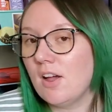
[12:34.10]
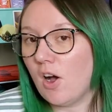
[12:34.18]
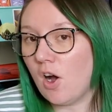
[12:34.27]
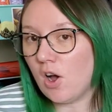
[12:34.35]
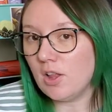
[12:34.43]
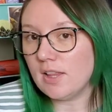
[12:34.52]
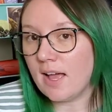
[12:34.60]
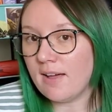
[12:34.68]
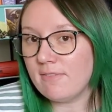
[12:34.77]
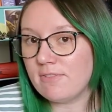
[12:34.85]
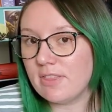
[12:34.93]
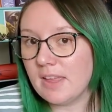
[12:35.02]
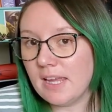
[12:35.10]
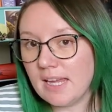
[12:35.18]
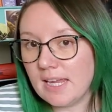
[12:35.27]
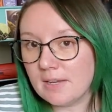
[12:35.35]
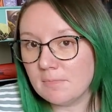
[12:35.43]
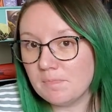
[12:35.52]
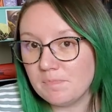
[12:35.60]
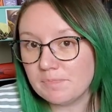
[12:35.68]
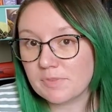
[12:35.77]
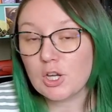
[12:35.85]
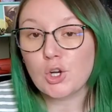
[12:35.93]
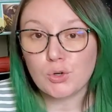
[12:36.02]
all of the
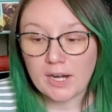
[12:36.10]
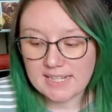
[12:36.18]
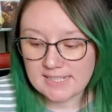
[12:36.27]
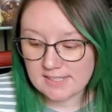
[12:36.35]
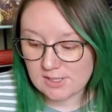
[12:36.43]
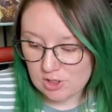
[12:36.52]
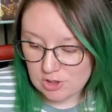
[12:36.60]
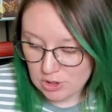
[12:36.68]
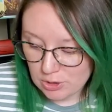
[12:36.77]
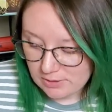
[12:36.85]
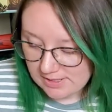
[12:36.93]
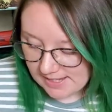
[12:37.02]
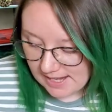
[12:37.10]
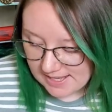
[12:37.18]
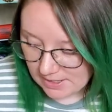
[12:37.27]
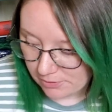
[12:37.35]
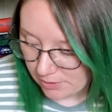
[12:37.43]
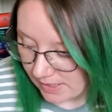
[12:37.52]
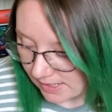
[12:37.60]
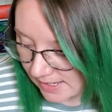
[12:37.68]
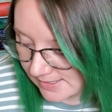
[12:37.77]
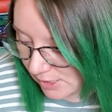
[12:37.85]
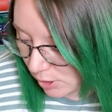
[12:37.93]
credits to who designed everything as I